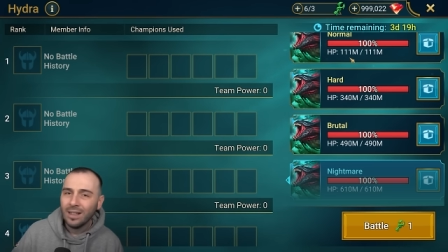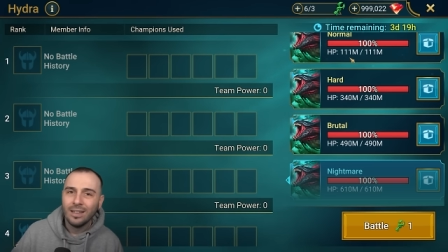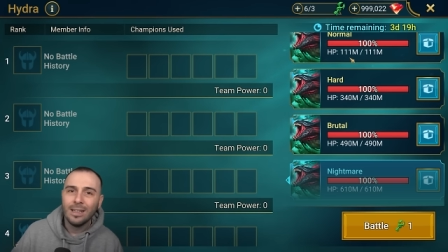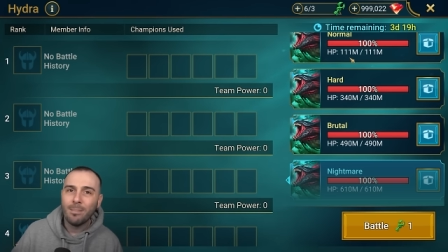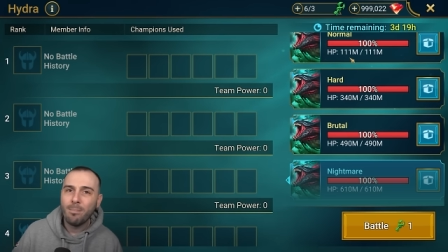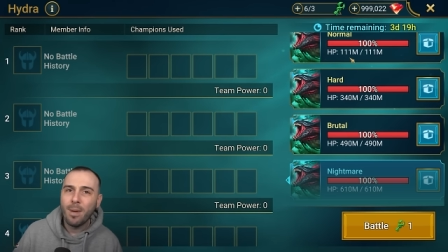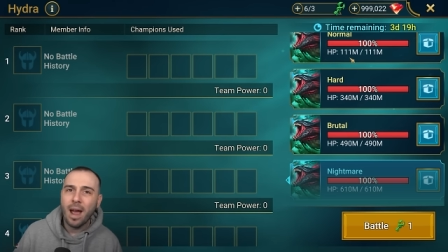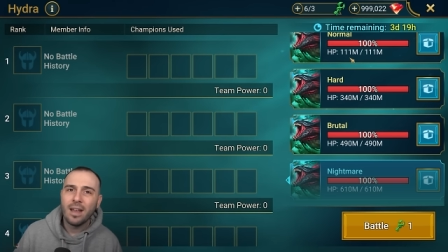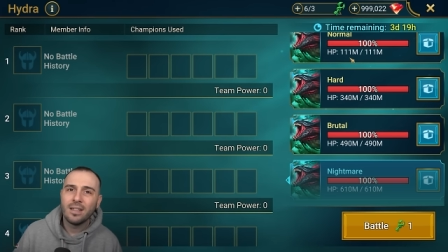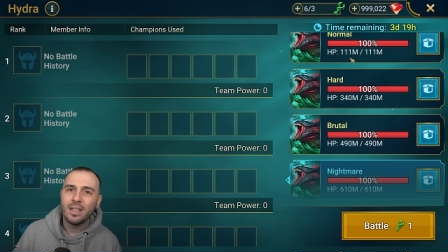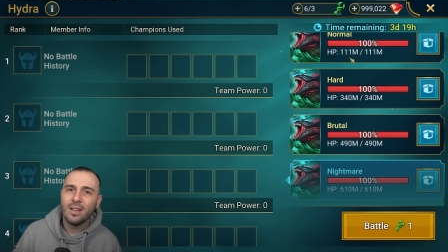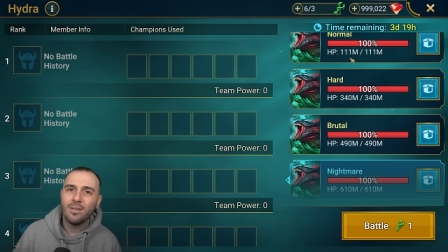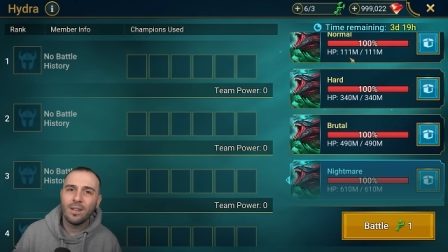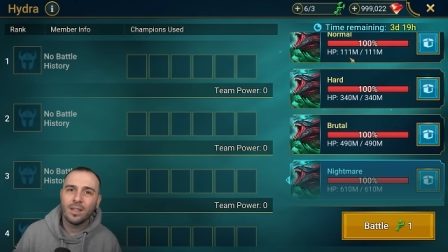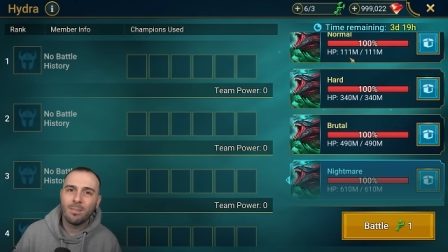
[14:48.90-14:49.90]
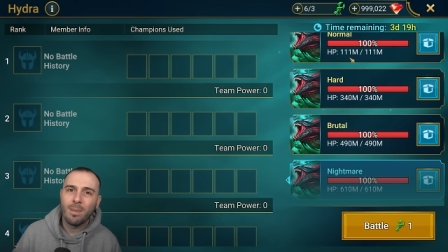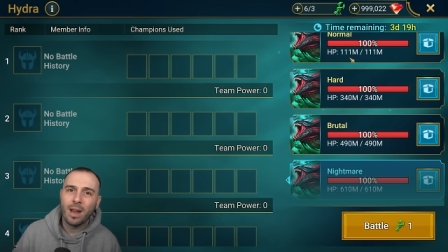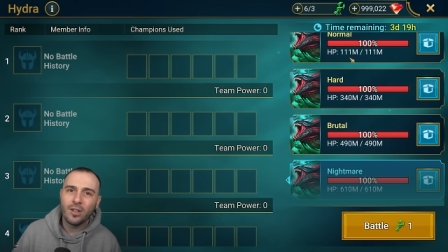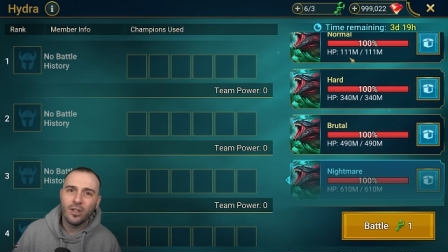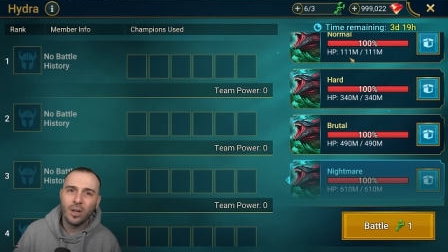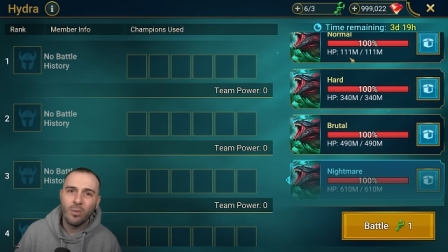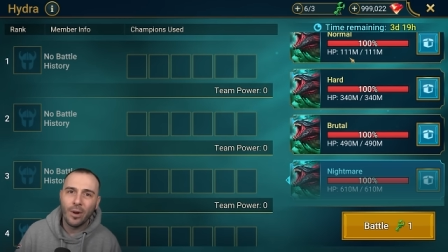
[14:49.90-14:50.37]
The passive,
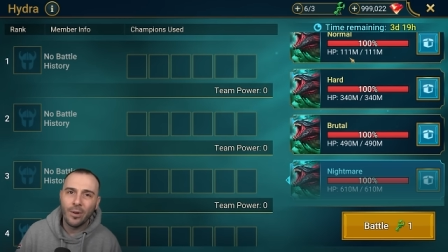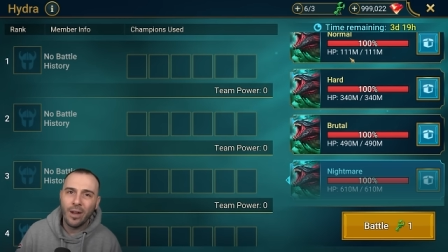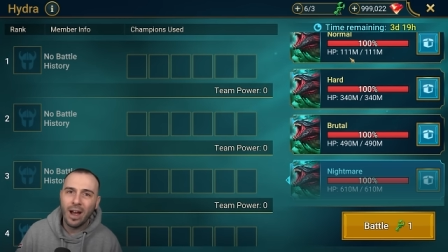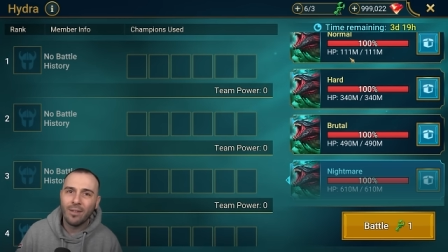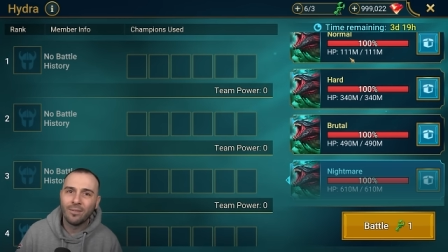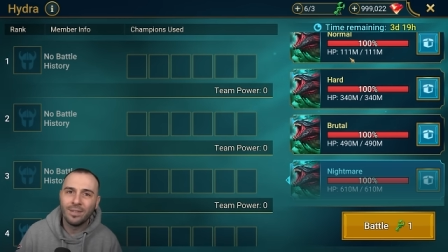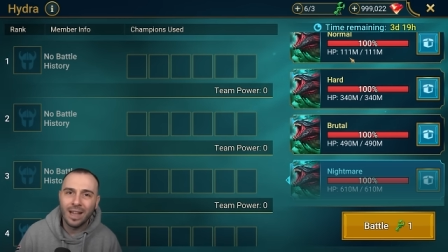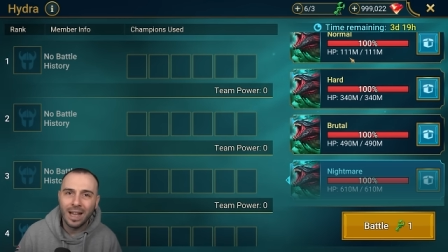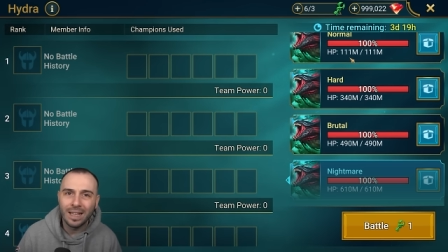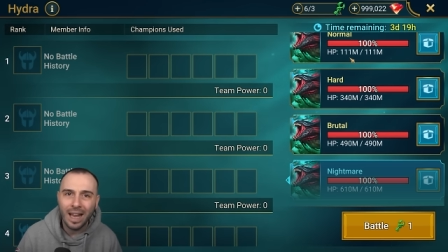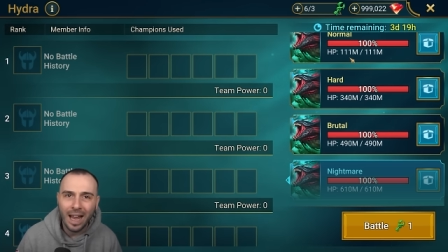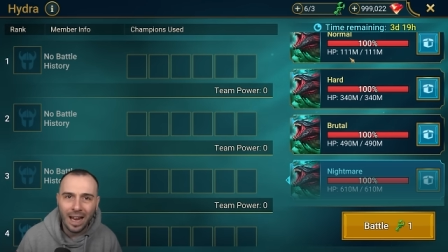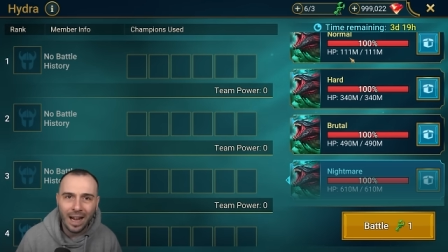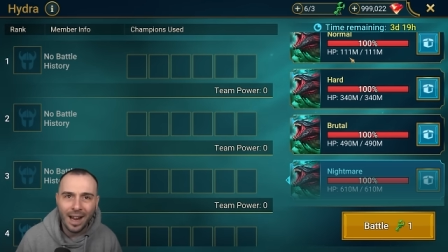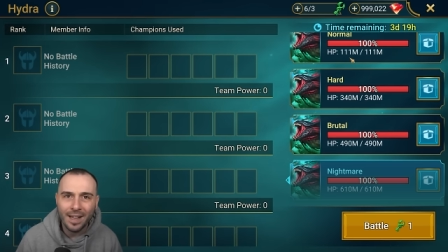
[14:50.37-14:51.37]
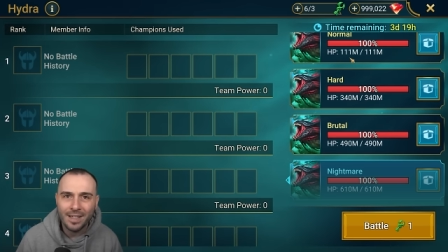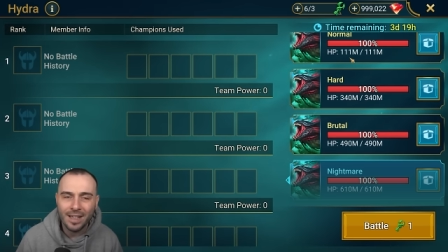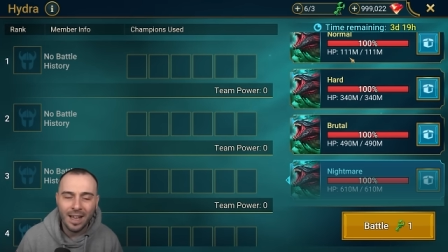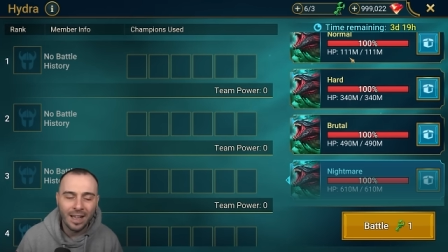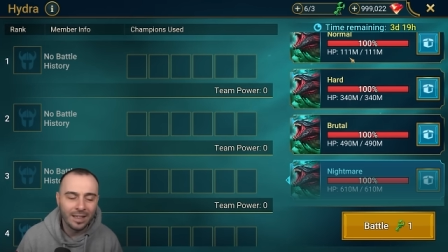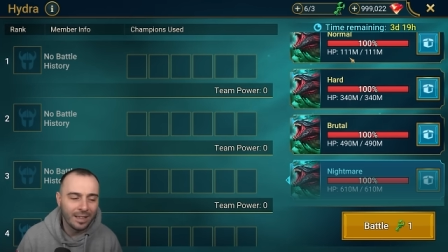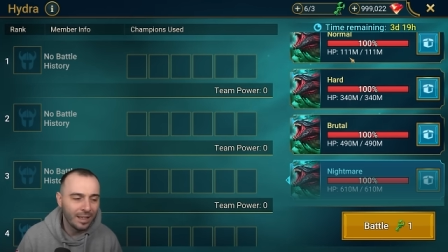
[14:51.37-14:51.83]
especially when you have dead allies
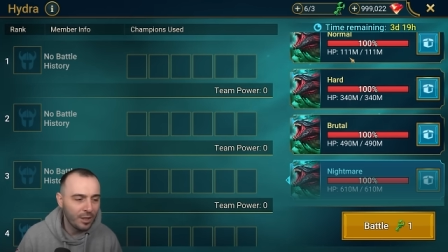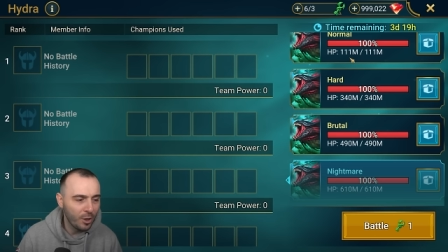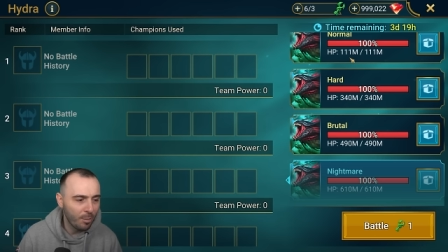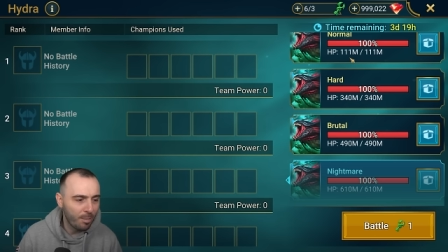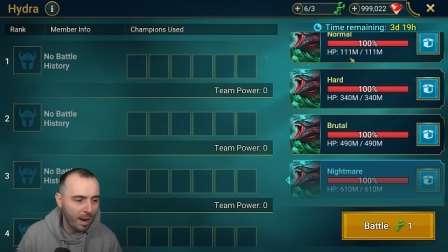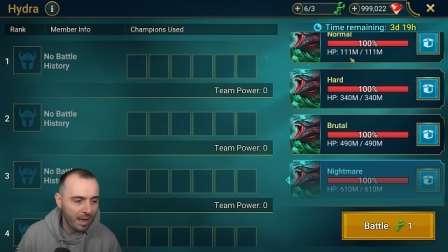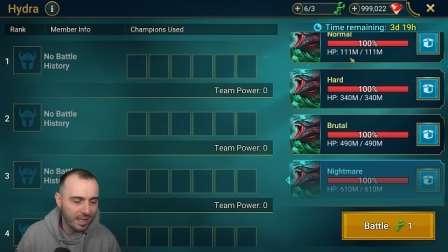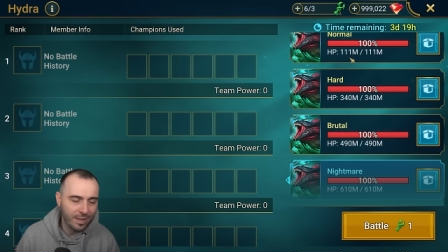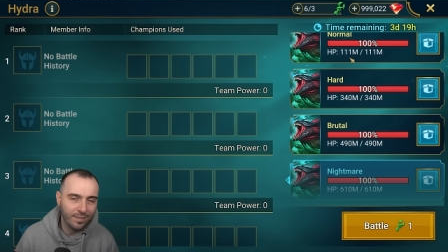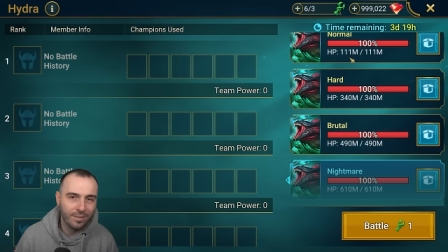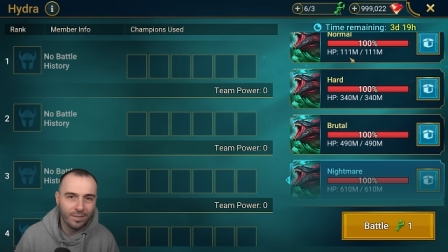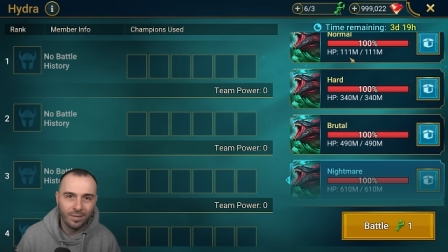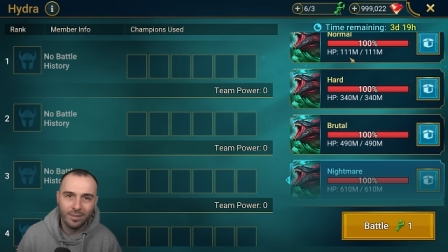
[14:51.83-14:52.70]
and your passive